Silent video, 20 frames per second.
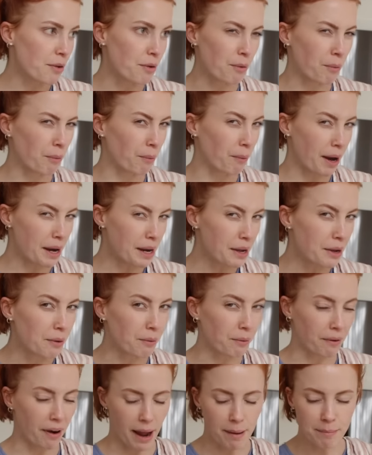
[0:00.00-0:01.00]
great
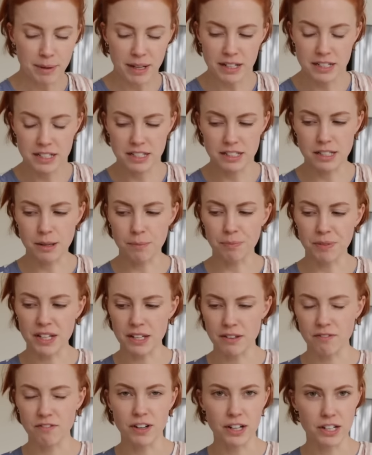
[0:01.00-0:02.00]
grandma did
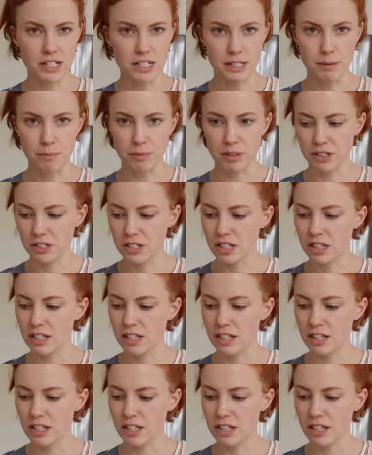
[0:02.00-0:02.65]
something very similar to